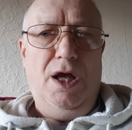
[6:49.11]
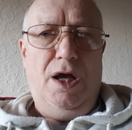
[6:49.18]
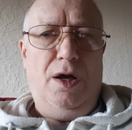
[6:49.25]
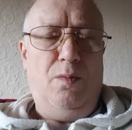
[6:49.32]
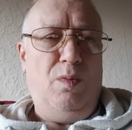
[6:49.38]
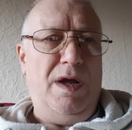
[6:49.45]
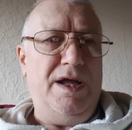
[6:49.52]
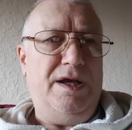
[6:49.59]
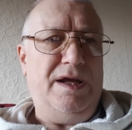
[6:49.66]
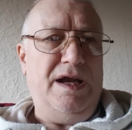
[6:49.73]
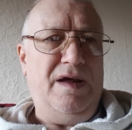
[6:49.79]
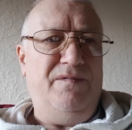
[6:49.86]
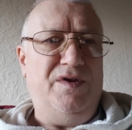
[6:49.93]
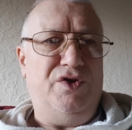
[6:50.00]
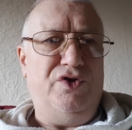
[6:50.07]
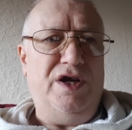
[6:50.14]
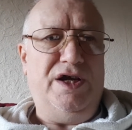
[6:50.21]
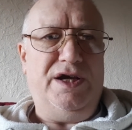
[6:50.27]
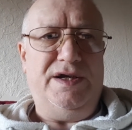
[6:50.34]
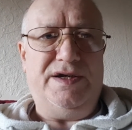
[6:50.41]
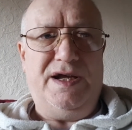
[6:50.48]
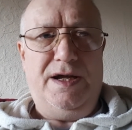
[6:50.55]
and where you can have a
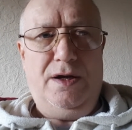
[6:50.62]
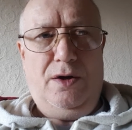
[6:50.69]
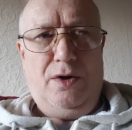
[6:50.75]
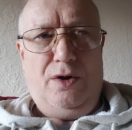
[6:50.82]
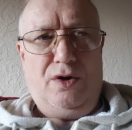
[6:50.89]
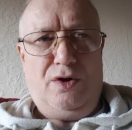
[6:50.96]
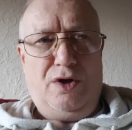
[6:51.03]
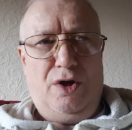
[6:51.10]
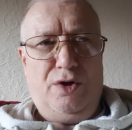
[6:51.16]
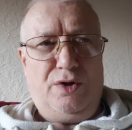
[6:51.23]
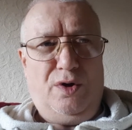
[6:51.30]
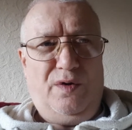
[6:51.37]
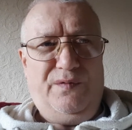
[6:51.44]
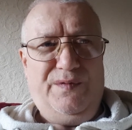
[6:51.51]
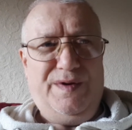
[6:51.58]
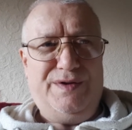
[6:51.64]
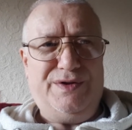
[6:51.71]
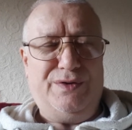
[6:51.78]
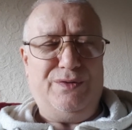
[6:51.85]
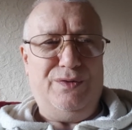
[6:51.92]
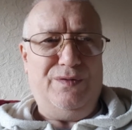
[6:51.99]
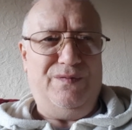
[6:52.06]
drink of tea or a coffee to
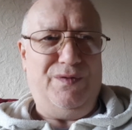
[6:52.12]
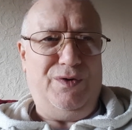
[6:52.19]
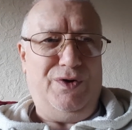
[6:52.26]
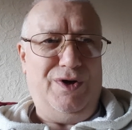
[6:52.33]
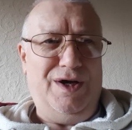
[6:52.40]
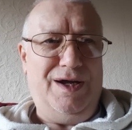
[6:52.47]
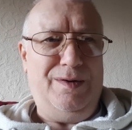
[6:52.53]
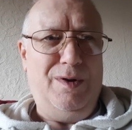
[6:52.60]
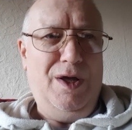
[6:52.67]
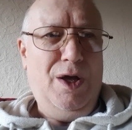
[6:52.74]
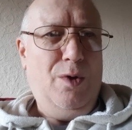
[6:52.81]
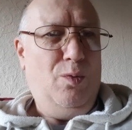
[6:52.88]
go voting?